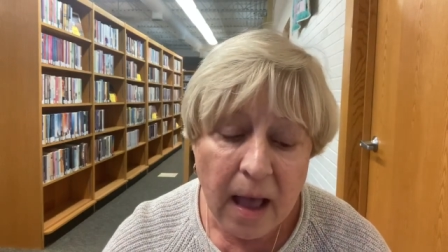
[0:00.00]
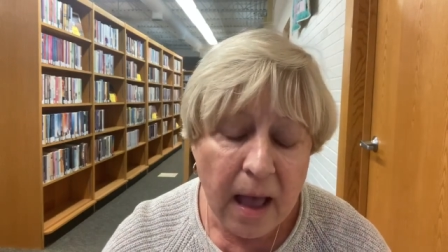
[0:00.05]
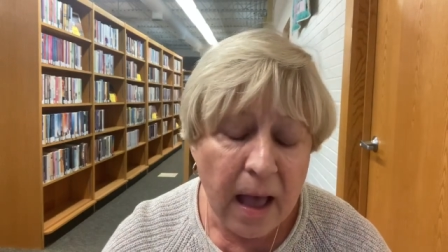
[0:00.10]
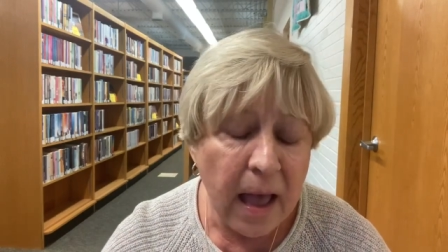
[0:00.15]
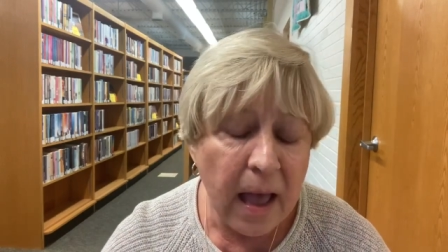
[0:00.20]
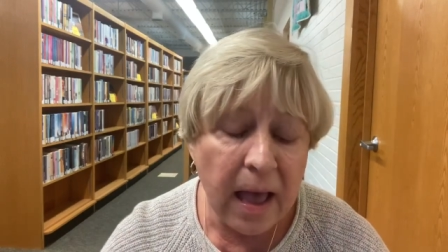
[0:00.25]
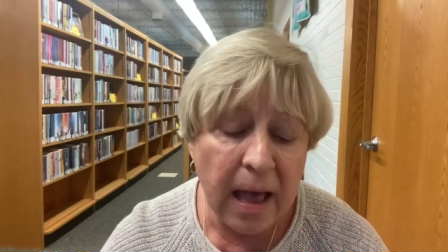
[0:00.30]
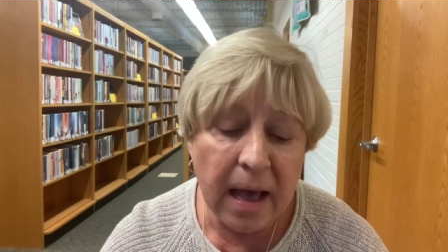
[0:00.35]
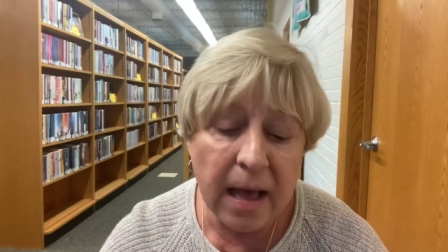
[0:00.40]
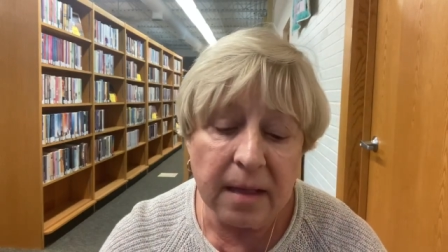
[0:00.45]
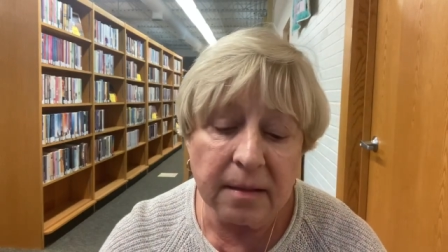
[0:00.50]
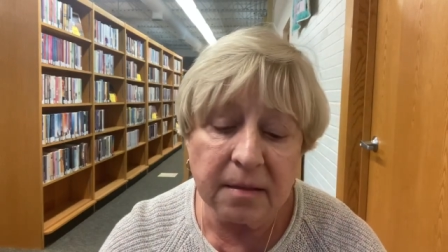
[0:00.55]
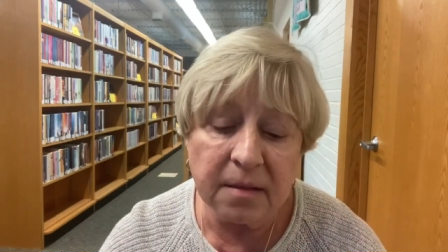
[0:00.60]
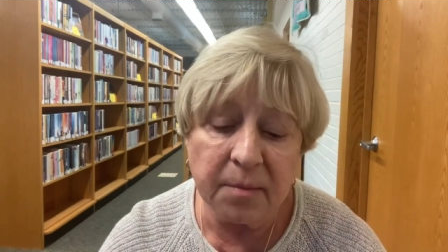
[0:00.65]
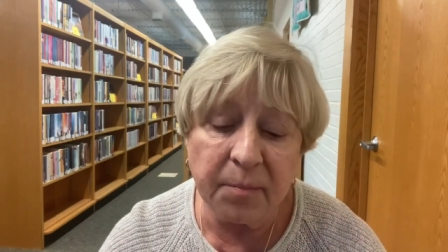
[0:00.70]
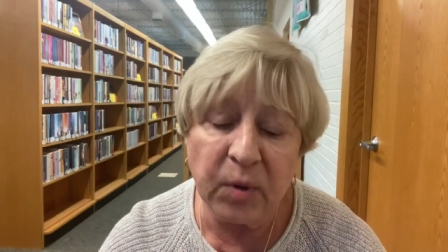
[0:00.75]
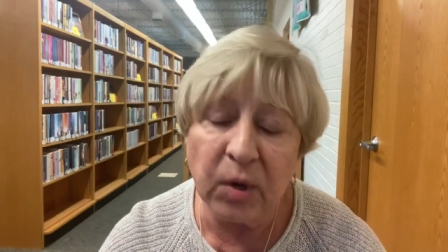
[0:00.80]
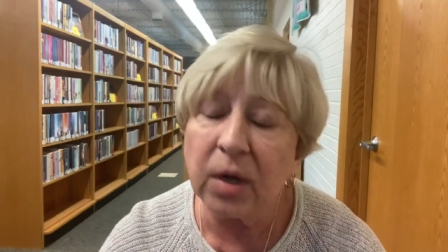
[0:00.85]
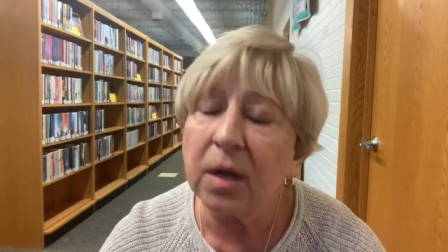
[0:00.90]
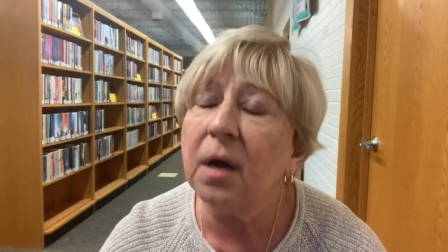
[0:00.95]
And
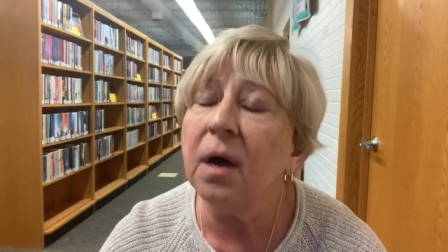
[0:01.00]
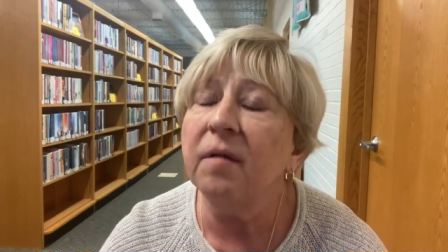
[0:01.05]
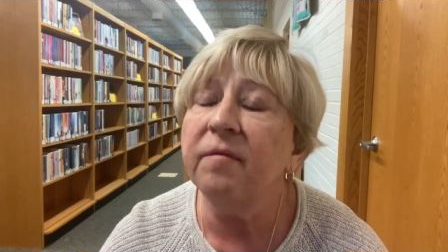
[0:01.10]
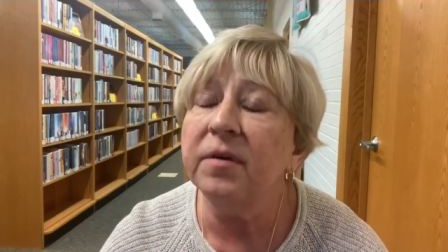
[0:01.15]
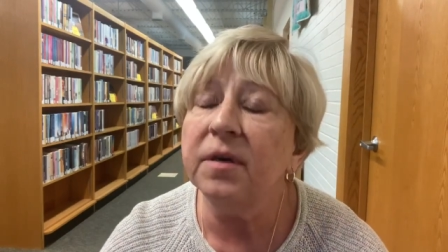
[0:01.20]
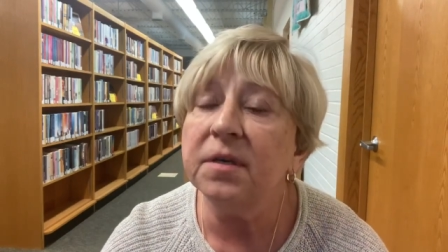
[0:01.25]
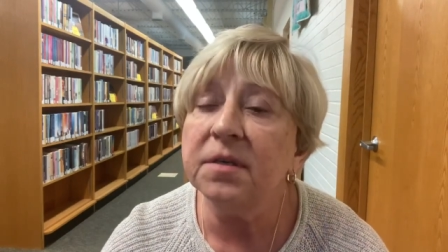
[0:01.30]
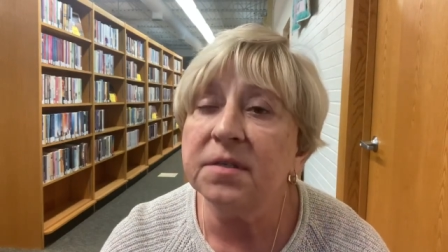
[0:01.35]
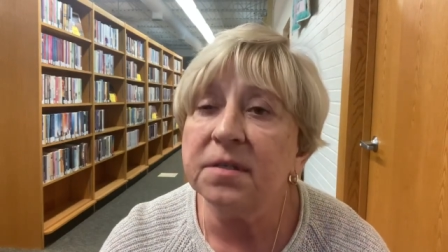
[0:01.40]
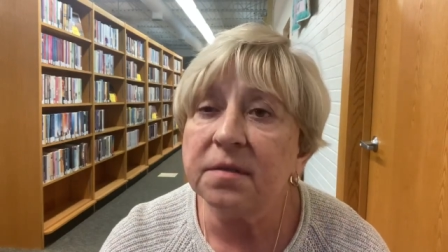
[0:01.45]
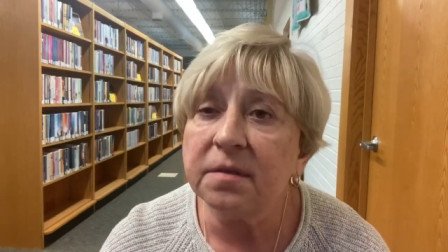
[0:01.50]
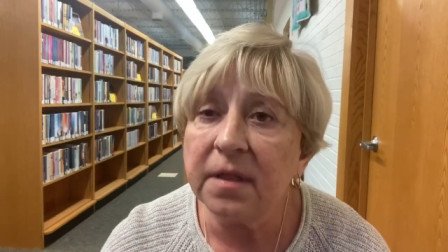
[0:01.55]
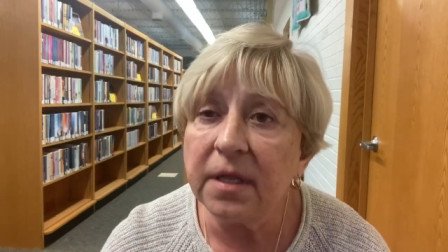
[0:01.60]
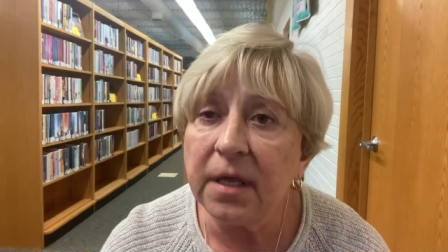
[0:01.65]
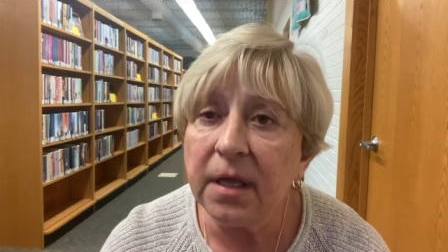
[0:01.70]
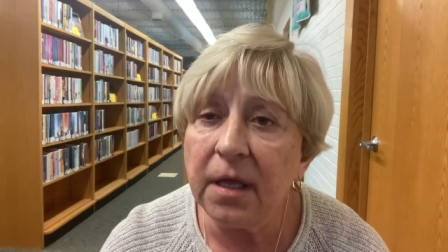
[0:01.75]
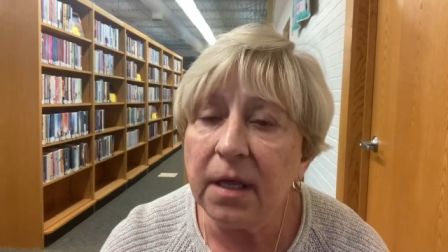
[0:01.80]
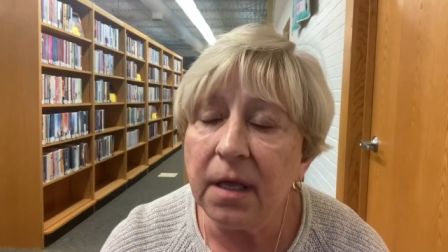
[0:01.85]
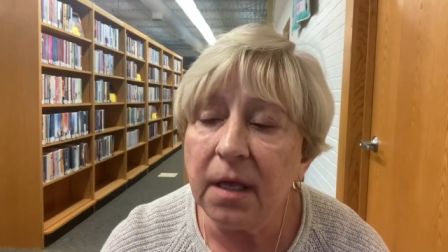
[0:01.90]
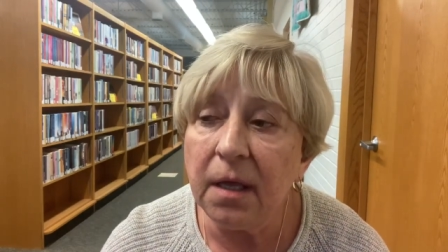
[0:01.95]
the book covers
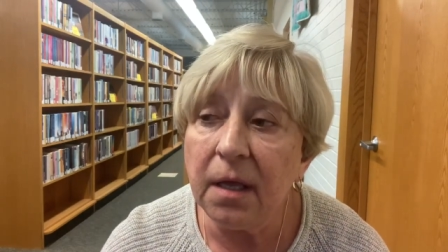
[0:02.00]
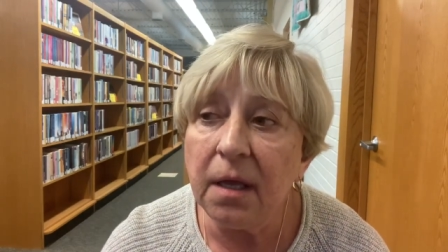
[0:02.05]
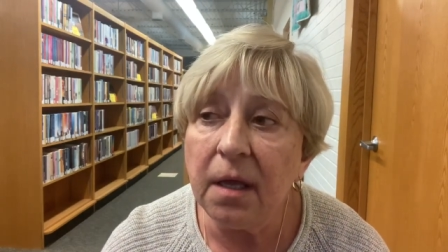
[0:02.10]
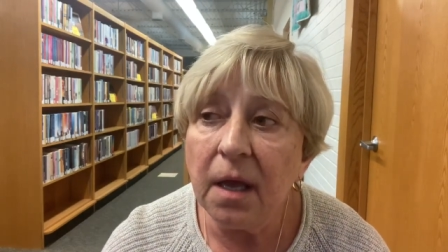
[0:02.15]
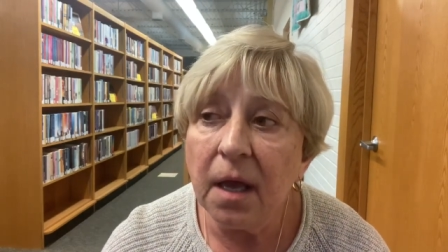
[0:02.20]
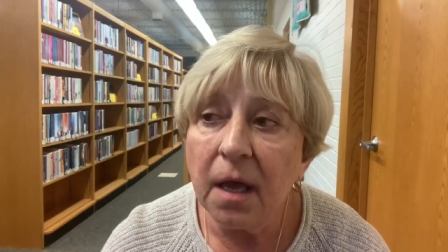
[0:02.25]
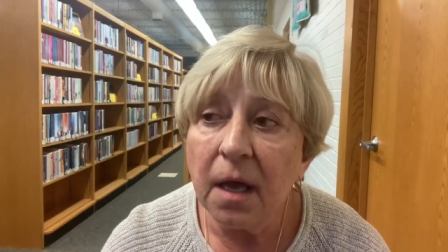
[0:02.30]
the